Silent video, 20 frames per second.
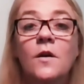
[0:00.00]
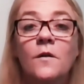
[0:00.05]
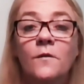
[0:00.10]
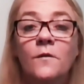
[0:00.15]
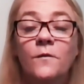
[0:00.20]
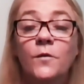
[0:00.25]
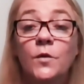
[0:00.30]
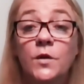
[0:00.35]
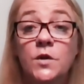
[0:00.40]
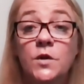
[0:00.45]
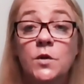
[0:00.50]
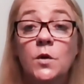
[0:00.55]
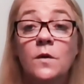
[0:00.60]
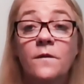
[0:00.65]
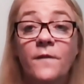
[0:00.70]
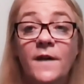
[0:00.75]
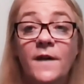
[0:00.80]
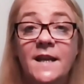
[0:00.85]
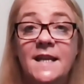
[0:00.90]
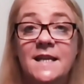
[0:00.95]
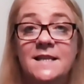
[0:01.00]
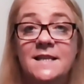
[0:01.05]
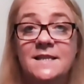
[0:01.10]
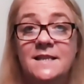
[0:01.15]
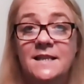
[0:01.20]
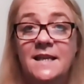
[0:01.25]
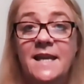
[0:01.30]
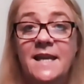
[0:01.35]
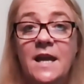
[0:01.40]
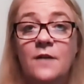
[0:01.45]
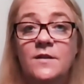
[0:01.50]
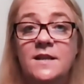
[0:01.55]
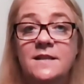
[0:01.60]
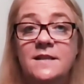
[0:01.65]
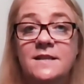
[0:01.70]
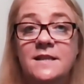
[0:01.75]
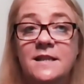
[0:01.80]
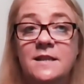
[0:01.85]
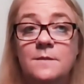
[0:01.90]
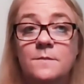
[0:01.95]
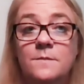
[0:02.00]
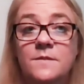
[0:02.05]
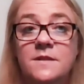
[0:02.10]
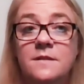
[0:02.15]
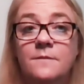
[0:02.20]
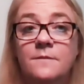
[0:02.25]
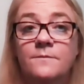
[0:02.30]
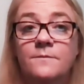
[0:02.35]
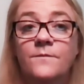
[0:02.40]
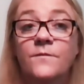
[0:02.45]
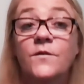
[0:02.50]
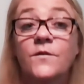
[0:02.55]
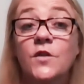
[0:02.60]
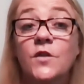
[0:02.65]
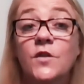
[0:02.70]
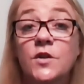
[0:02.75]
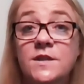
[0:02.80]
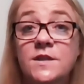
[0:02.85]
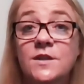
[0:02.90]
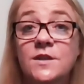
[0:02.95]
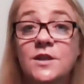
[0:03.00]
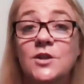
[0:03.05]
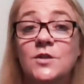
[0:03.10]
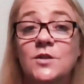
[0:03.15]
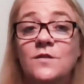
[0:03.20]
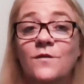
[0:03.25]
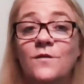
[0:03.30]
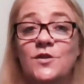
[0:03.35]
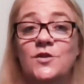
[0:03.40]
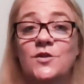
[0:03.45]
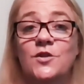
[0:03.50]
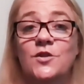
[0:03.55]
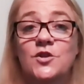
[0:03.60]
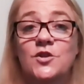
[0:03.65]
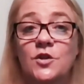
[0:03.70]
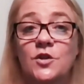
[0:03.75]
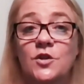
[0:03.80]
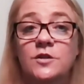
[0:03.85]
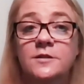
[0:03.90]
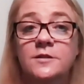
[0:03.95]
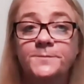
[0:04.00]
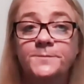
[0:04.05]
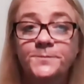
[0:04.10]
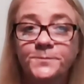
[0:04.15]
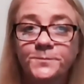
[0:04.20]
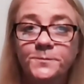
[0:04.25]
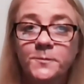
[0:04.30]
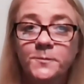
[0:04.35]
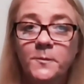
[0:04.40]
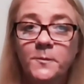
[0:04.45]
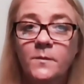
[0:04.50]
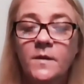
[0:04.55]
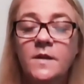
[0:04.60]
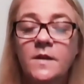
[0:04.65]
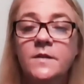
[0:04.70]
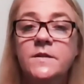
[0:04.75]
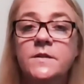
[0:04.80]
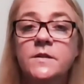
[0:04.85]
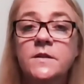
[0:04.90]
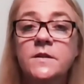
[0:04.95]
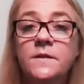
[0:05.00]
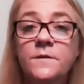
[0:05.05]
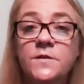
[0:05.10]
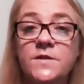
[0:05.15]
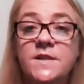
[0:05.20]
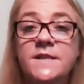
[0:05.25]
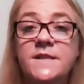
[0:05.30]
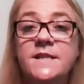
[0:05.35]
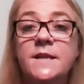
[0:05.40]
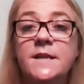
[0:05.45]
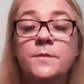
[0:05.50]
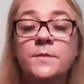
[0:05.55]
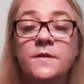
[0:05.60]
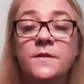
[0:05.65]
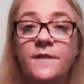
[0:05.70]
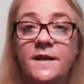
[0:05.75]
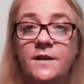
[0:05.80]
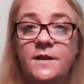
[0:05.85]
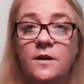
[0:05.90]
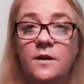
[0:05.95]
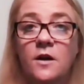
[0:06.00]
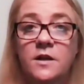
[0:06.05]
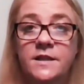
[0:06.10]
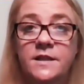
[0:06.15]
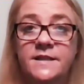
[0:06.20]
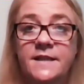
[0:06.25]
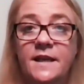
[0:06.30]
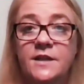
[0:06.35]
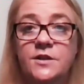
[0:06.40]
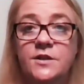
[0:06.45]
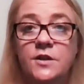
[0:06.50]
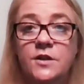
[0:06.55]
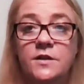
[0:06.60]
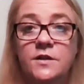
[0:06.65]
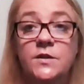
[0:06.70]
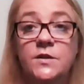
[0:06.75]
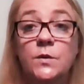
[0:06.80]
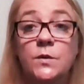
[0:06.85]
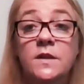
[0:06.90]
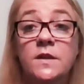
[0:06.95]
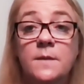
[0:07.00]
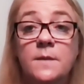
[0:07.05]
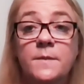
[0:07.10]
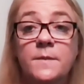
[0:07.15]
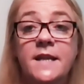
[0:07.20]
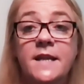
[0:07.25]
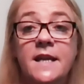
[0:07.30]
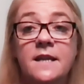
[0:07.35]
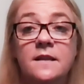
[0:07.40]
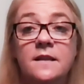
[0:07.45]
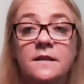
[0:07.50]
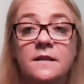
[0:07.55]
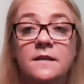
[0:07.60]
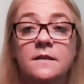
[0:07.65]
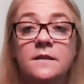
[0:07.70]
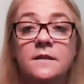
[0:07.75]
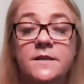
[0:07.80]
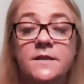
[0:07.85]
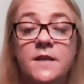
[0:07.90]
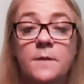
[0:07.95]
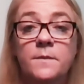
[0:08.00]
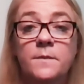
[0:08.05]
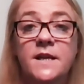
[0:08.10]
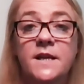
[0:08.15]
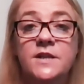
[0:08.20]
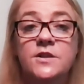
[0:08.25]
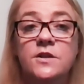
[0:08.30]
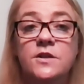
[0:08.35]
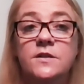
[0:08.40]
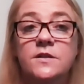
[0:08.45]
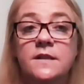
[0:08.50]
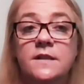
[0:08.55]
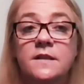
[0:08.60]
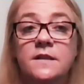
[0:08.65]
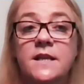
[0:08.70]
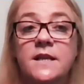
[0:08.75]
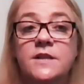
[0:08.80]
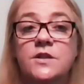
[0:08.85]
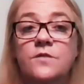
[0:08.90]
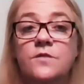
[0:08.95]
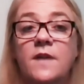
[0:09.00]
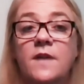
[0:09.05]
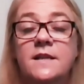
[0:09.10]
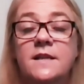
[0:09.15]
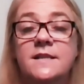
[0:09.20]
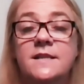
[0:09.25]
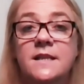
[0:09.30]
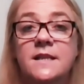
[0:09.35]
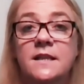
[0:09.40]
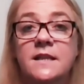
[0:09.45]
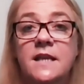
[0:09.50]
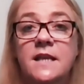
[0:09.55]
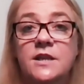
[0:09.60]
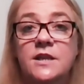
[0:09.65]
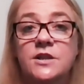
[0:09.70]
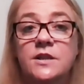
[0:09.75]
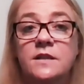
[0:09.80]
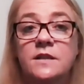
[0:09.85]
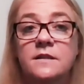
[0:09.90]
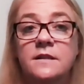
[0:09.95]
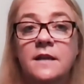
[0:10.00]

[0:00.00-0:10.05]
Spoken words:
for your finance and accounting teams. First, the Universal Journal delivers a simplified architecture to eliminate subledger to ledger reconciliation.